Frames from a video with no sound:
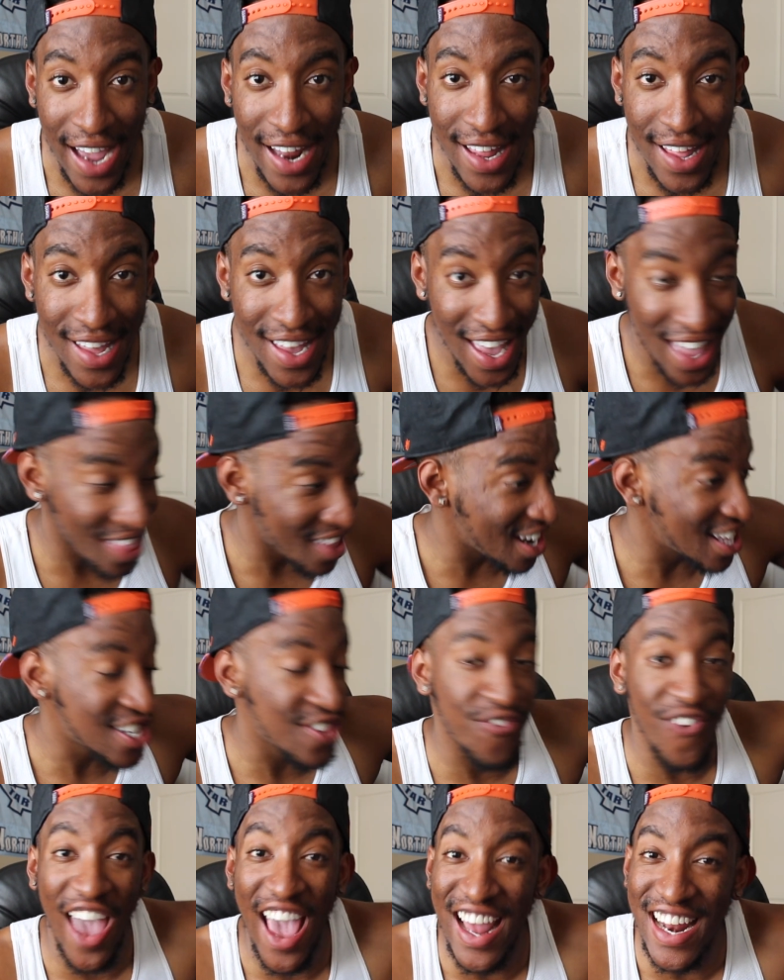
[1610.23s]
And then
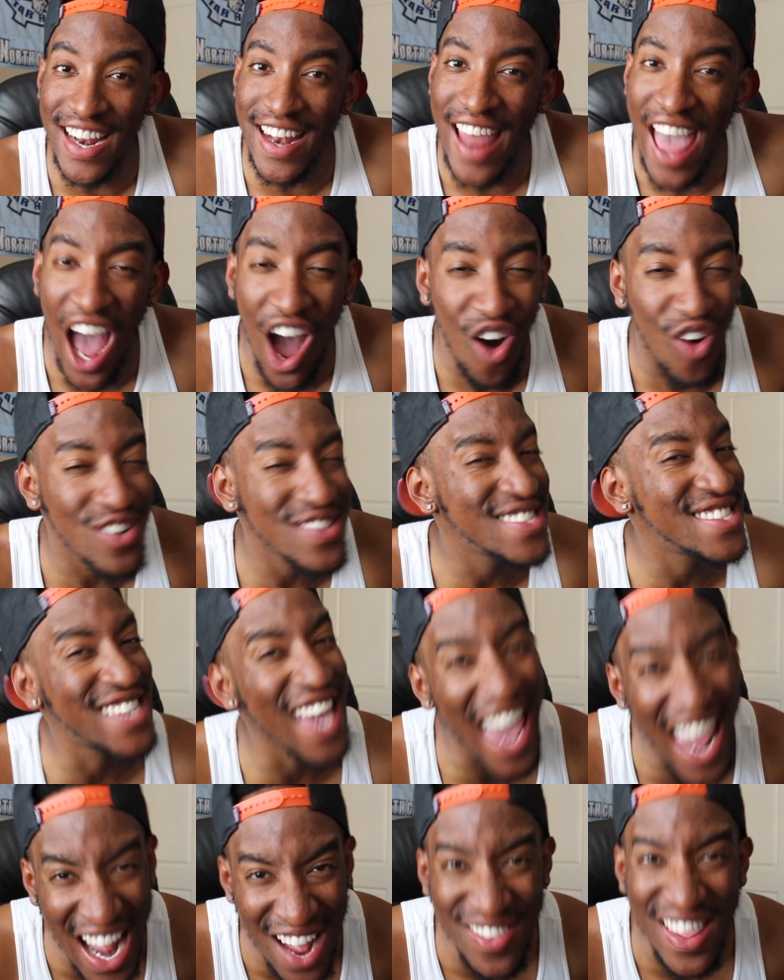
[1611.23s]
it's fading out.
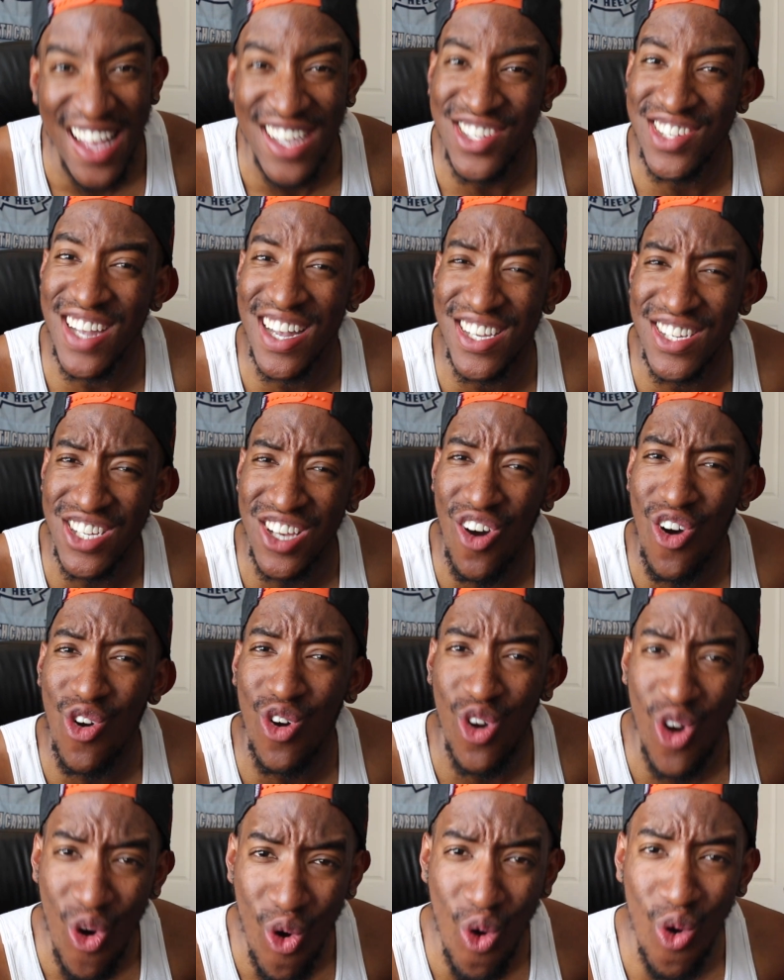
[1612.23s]
Damn, that shit's
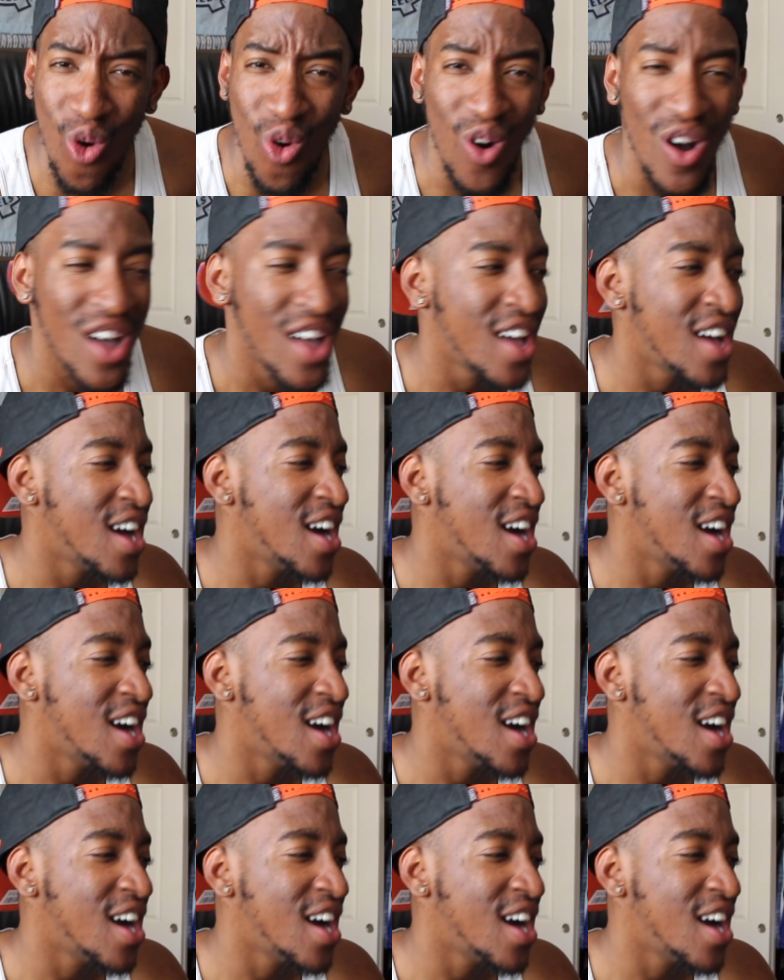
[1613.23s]
so cool.